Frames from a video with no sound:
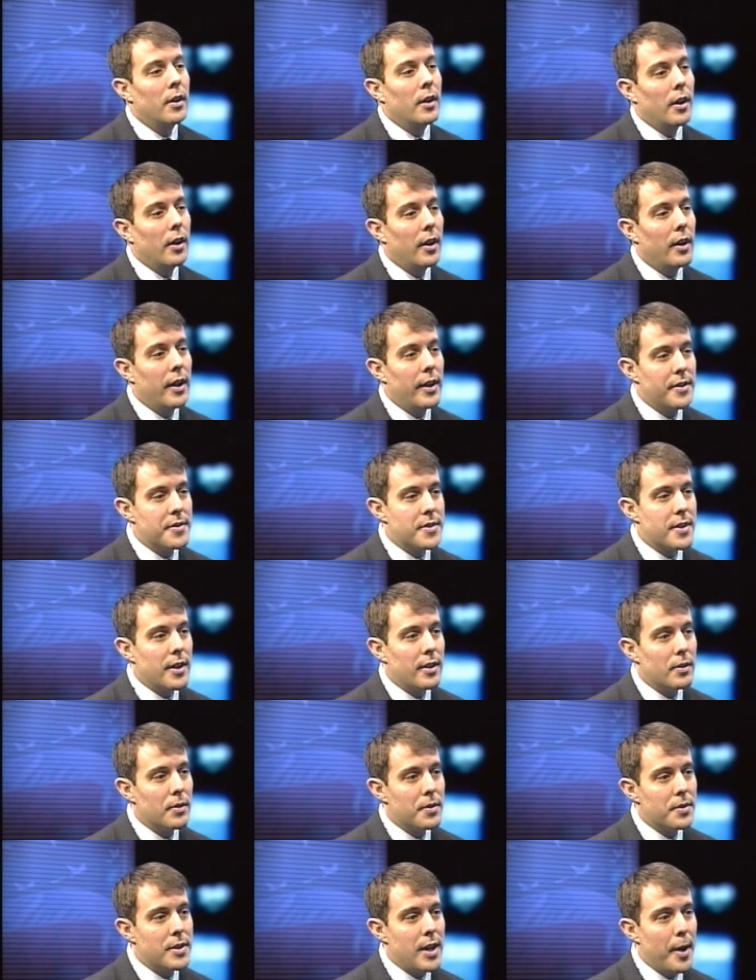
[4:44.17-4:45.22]
And St.
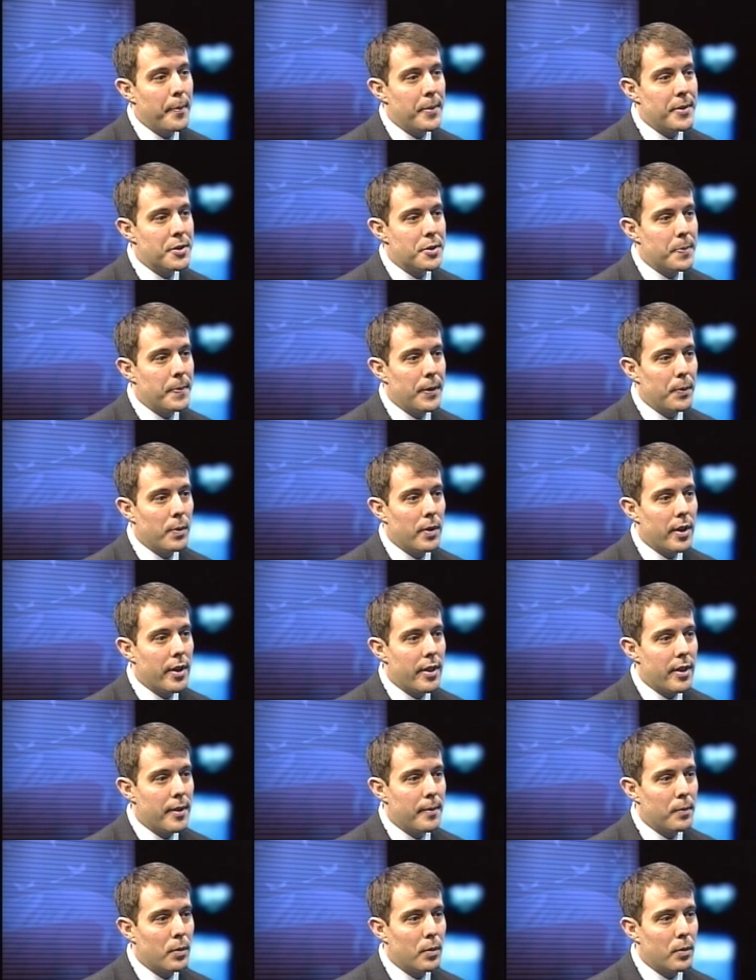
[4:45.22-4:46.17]
Louis happens to be one of them.